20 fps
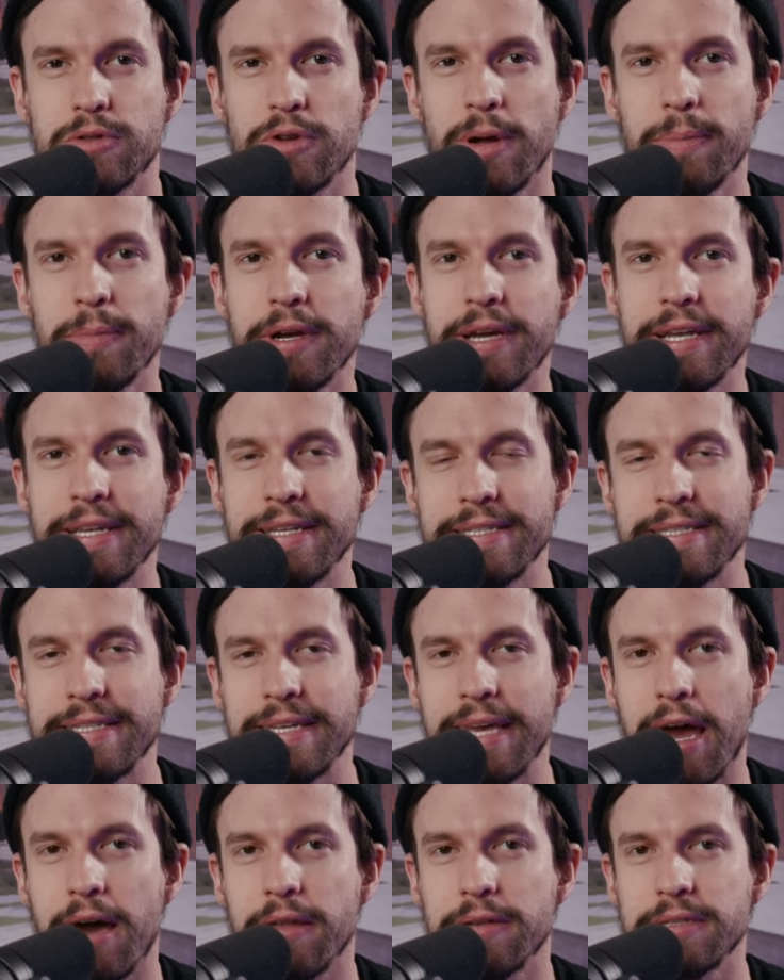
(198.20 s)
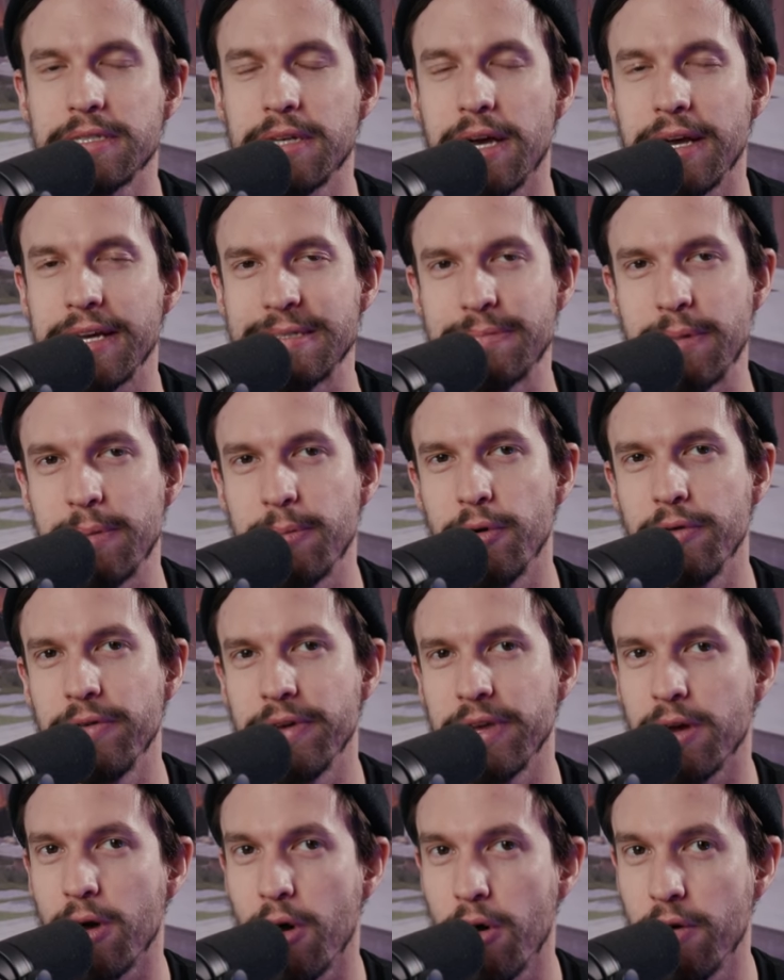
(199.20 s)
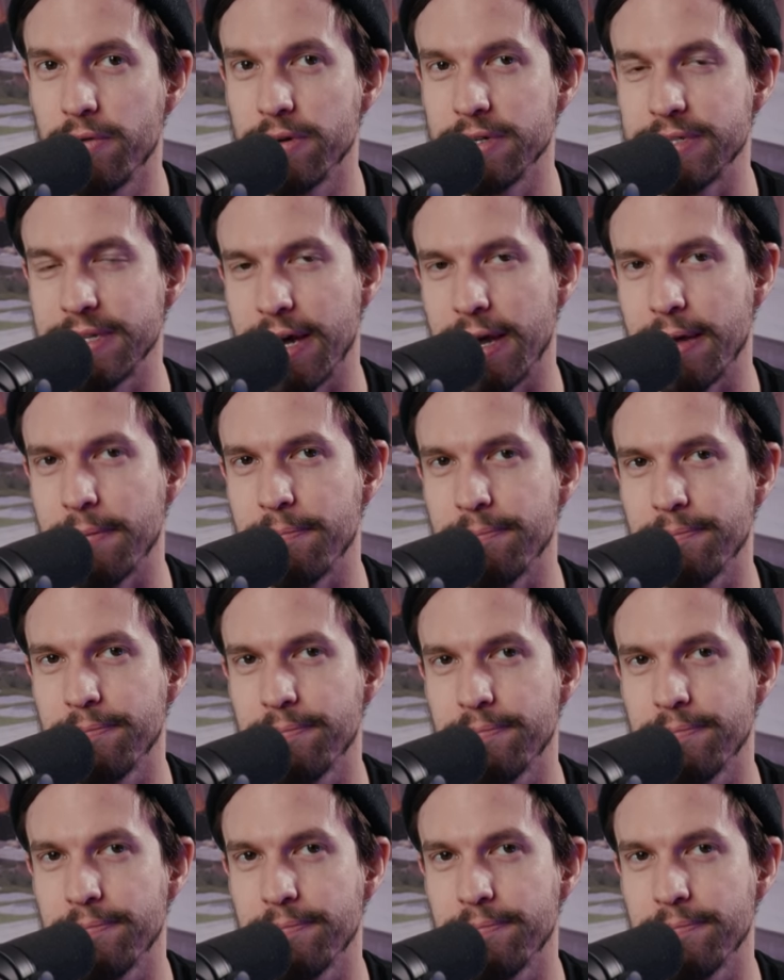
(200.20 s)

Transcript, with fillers: So I'm looking to see how the stock has been moving over time.